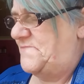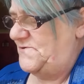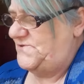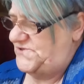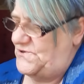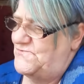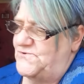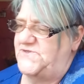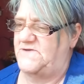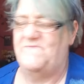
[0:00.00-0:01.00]
but
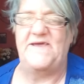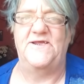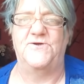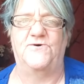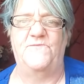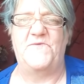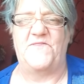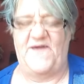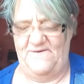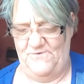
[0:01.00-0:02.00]
once they're blinged up,
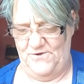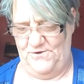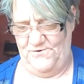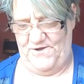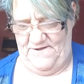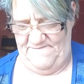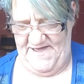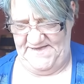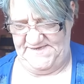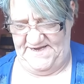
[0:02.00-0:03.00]
they will look
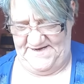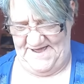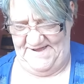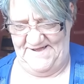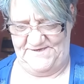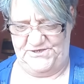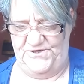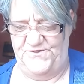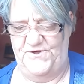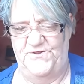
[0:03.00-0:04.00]
amazing. I actually
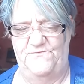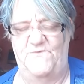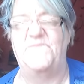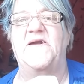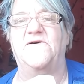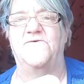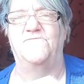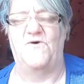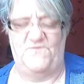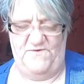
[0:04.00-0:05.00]
thought they were bigger than
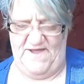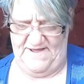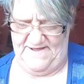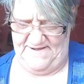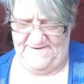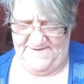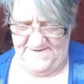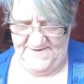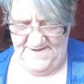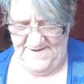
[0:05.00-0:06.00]
what they are.
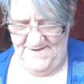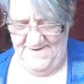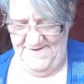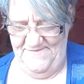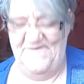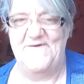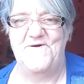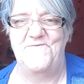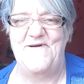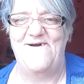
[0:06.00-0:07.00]
But I got
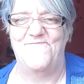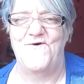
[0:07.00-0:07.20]
them out and